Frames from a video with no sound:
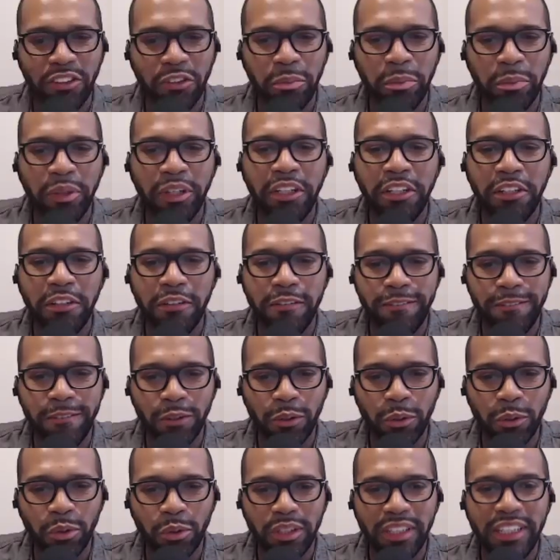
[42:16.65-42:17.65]
Speaking of
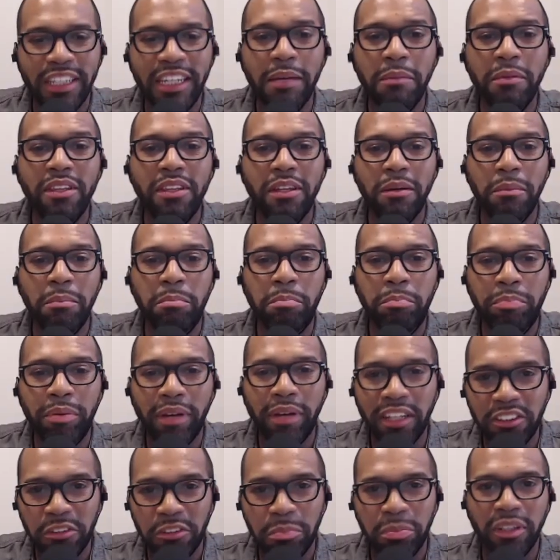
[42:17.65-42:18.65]
food, give me the
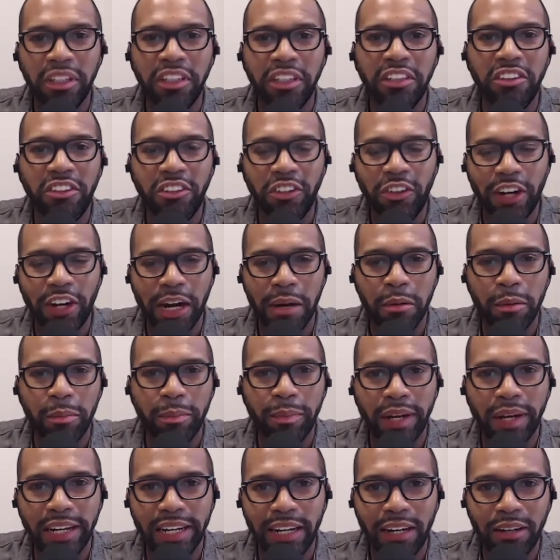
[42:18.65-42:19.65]
best place to grab a
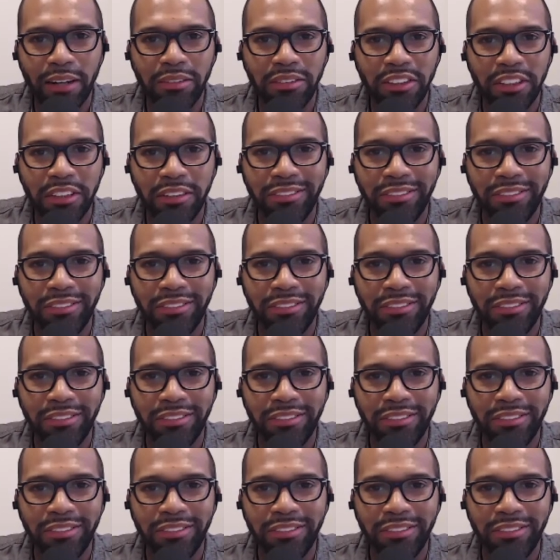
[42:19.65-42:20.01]
bite out in